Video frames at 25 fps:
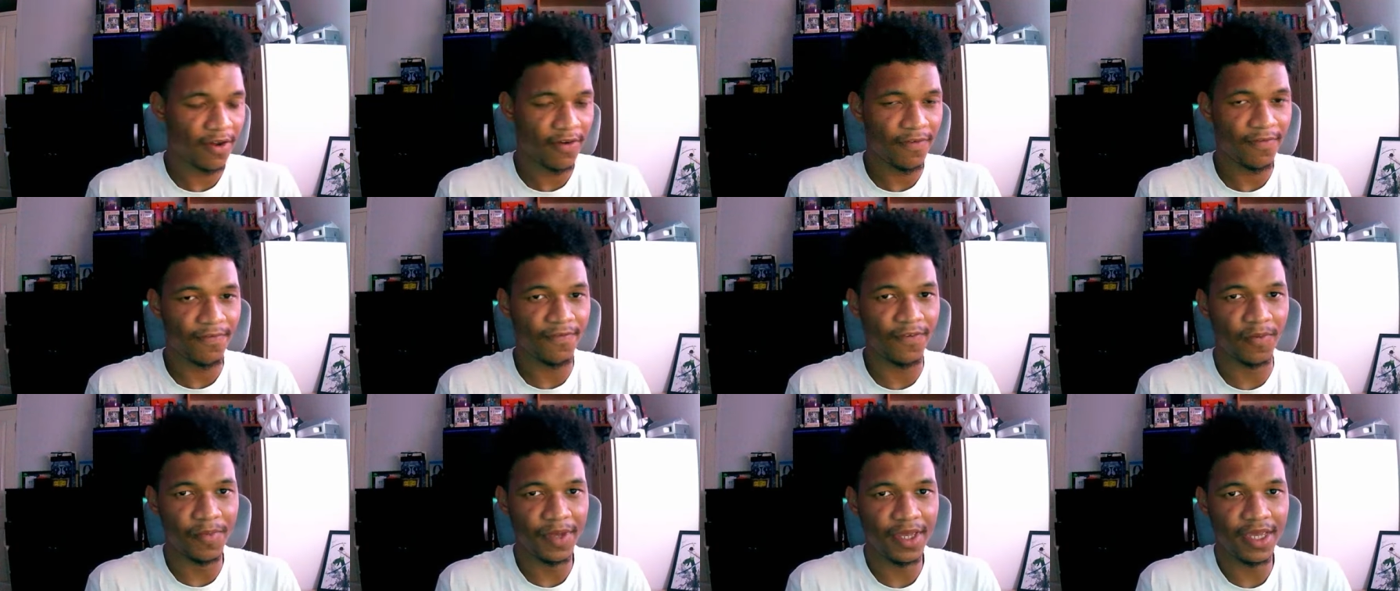
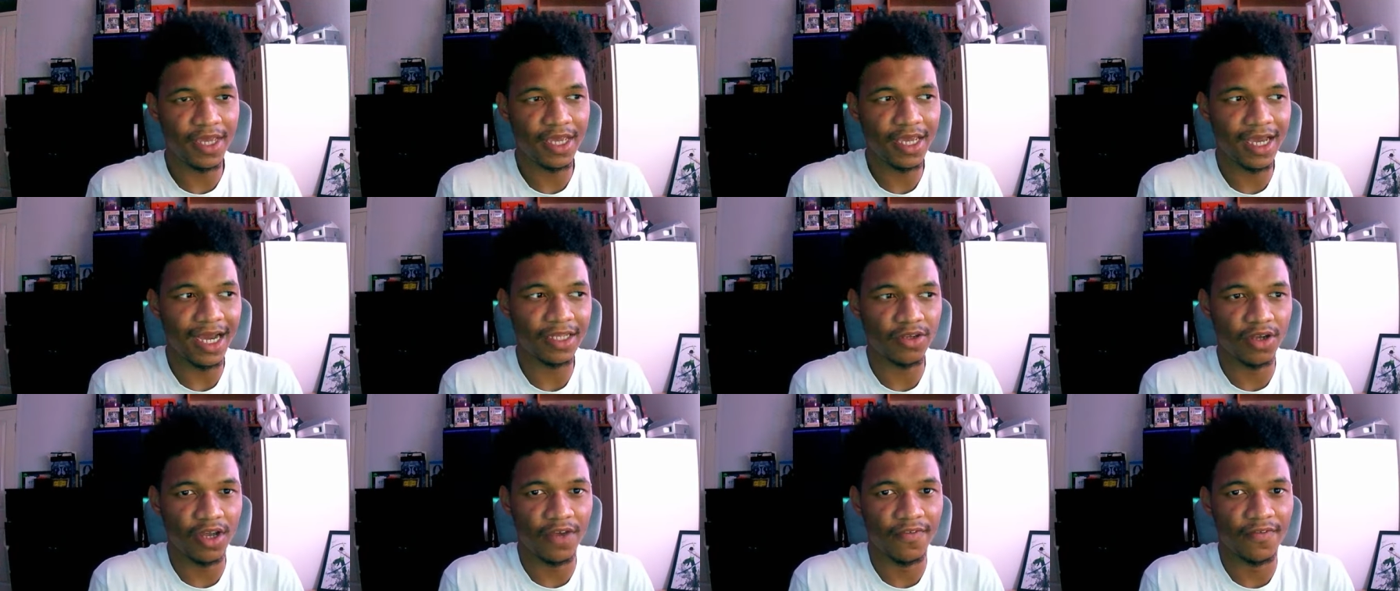For me, I
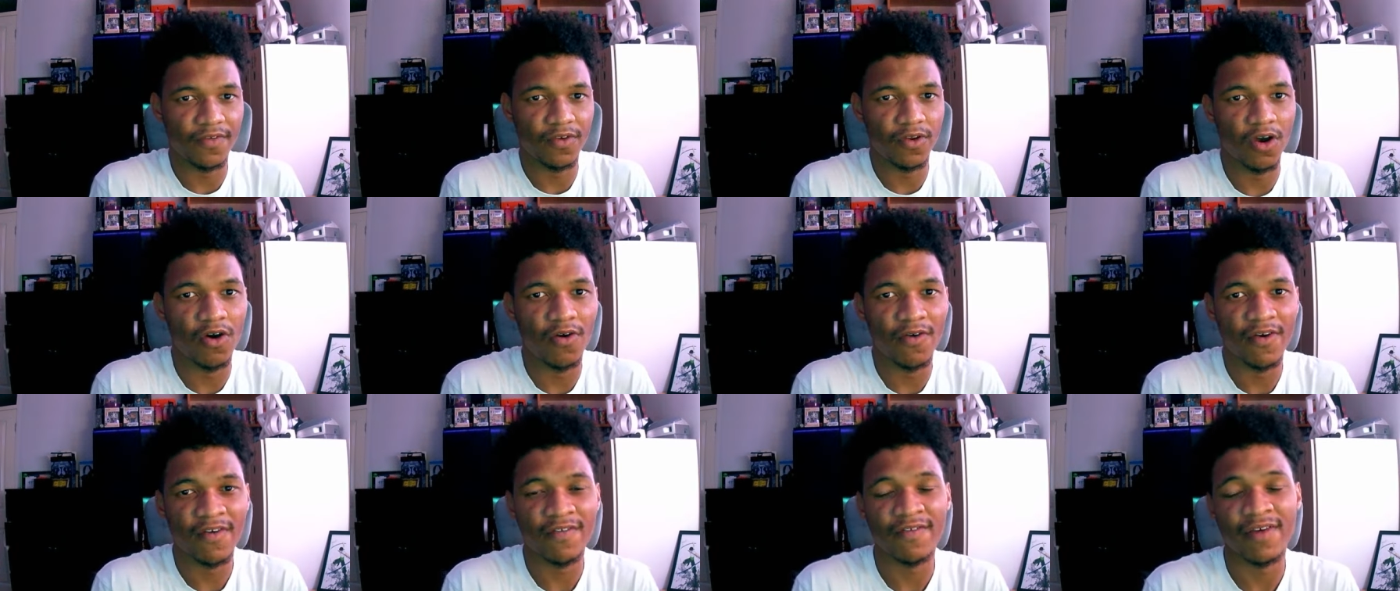don't even
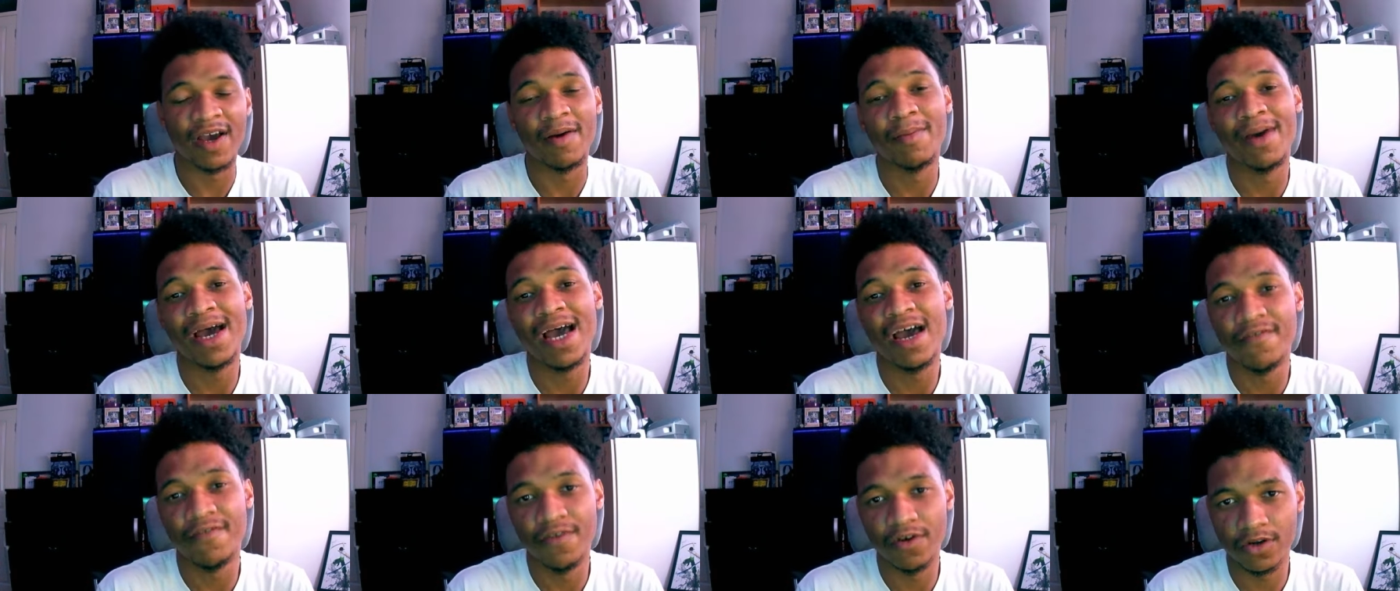know if I'm
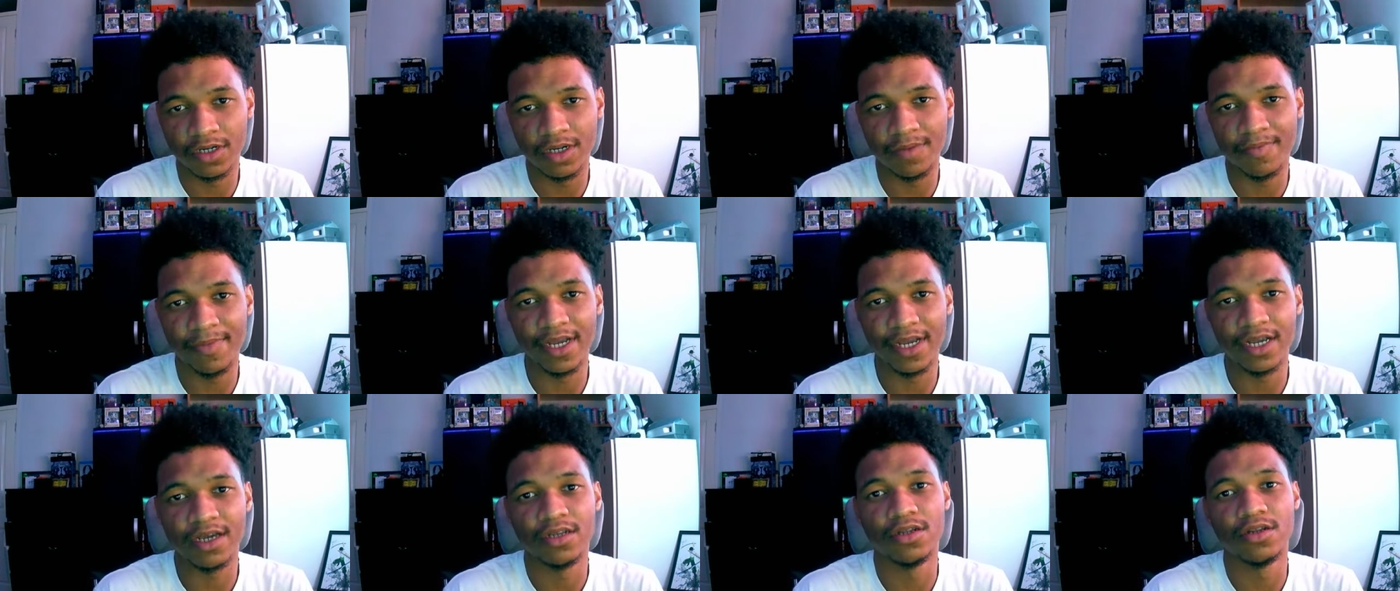ever gonna
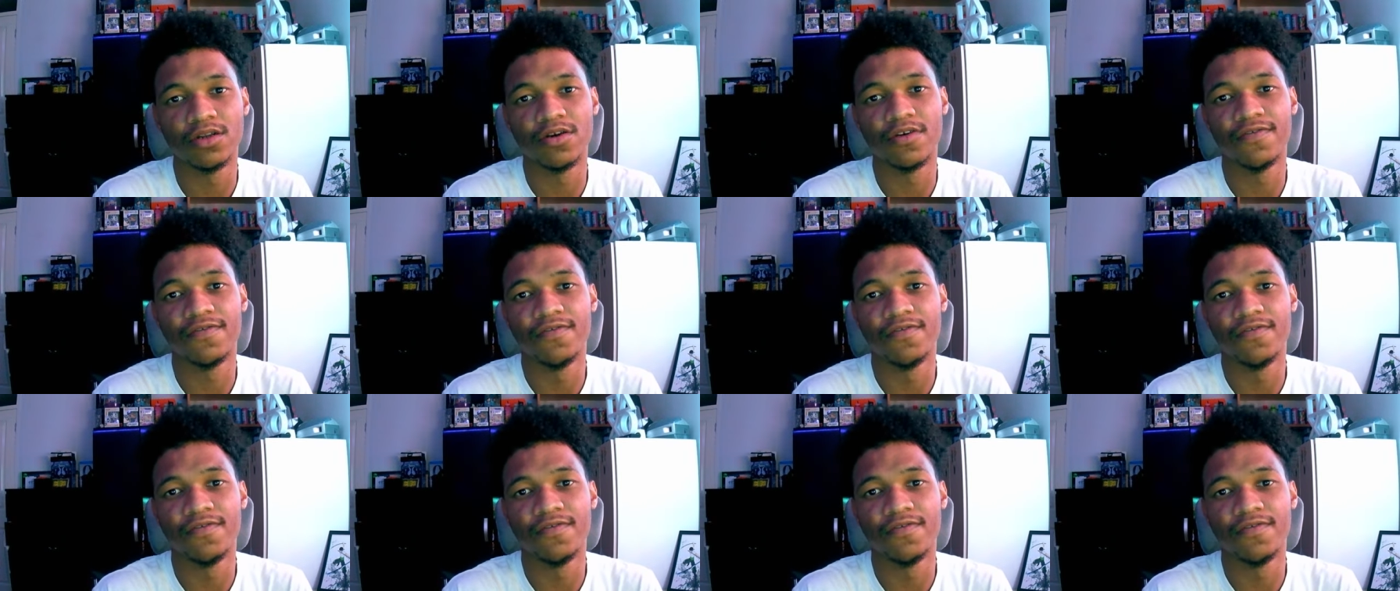make another